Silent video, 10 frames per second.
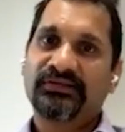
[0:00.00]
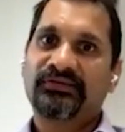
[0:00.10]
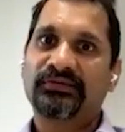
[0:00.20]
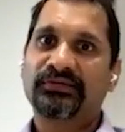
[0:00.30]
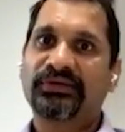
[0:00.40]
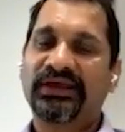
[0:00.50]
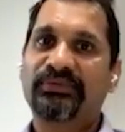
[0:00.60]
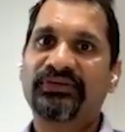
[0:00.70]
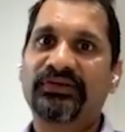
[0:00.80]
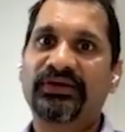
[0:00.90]
So it
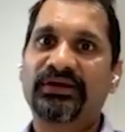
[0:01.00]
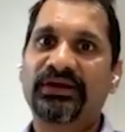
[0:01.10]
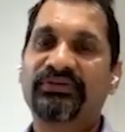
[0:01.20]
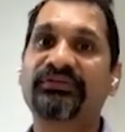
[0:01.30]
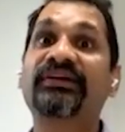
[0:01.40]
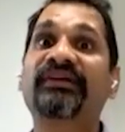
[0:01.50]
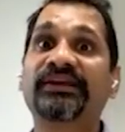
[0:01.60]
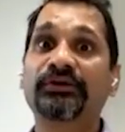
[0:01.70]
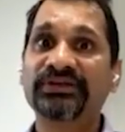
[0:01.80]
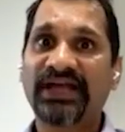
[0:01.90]
was a very, very
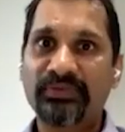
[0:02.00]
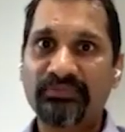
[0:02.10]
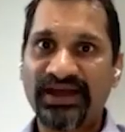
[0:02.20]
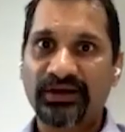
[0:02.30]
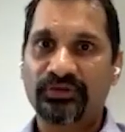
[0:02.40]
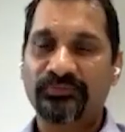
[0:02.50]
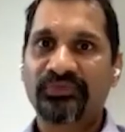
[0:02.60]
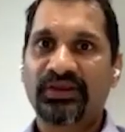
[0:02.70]
good time in Bangalore.